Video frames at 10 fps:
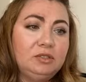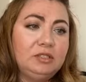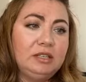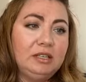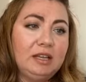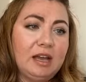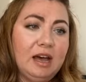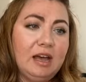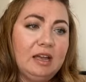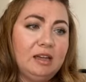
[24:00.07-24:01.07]
you see, like,
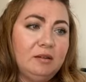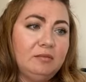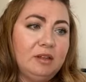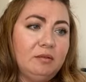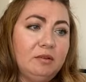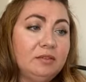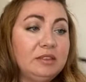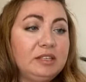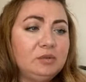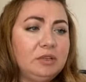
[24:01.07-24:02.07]
I am now,
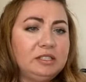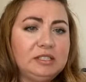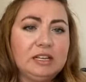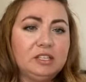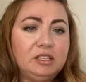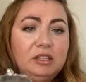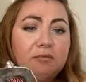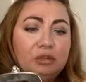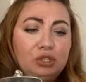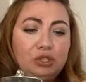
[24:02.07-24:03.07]
this one is actually
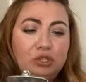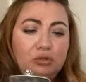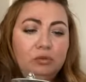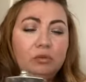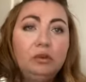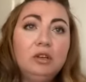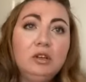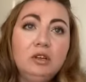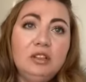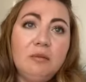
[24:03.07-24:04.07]
number 2.
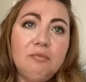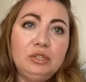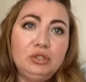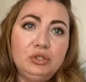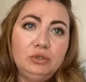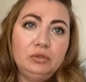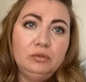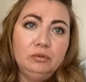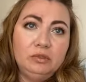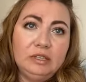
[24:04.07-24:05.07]
Number
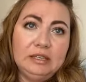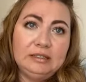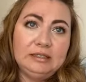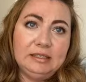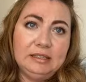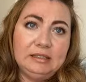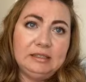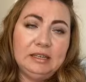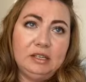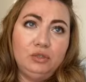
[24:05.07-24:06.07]
2 is
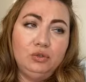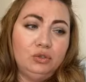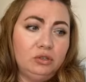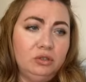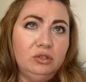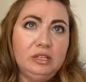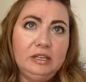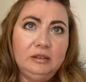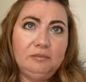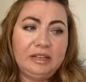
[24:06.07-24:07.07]
neutral
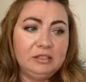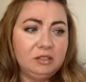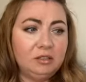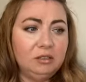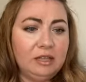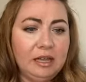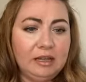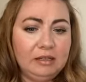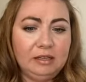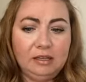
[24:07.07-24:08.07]
in pencil,
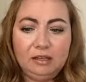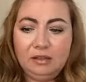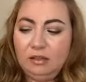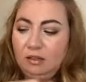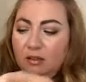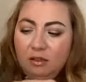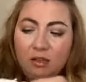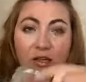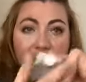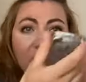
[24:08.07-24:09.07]
and in
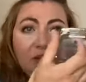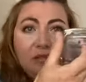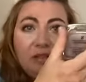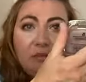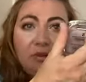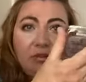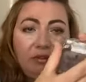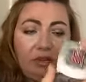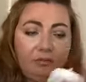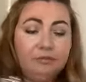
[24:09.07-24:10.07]
this one, number
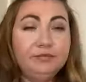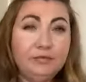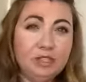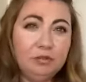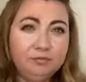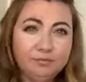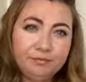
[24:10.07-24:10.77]
3. So